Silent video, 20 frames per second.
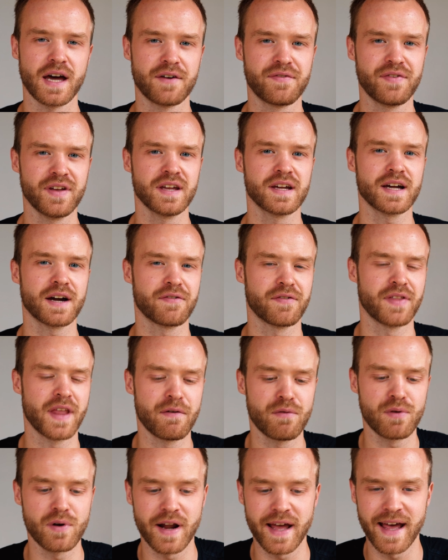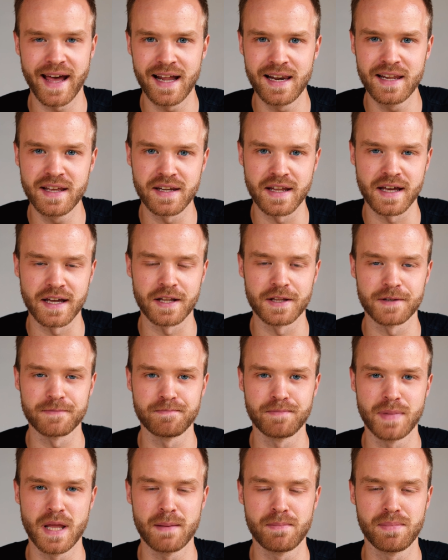I think I've never alienated
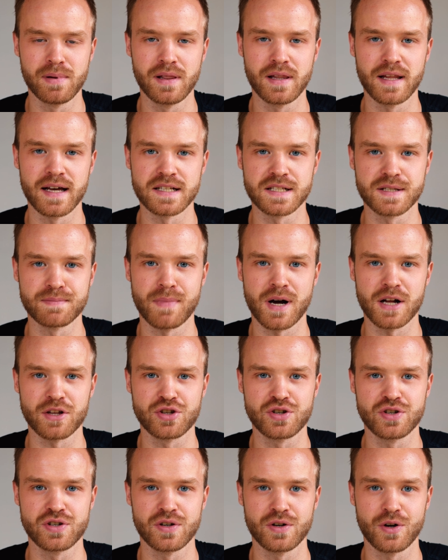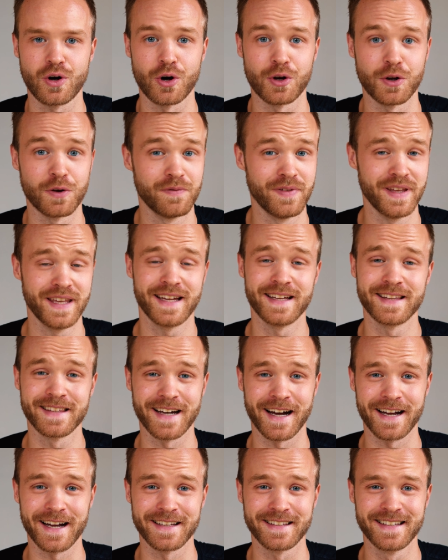people as much on a vegan
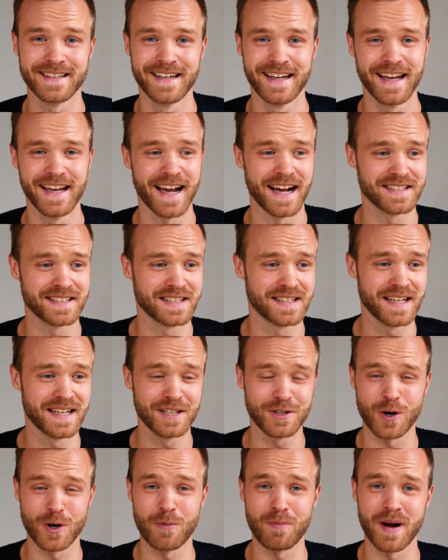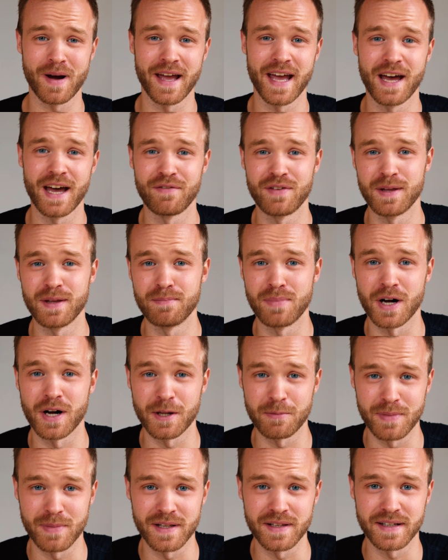diet as I did on my heavy
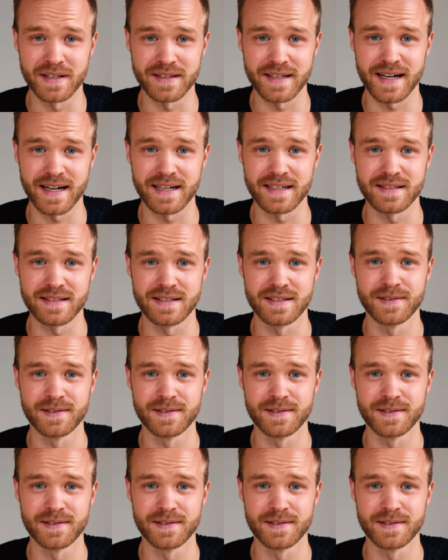bodybuilding diet.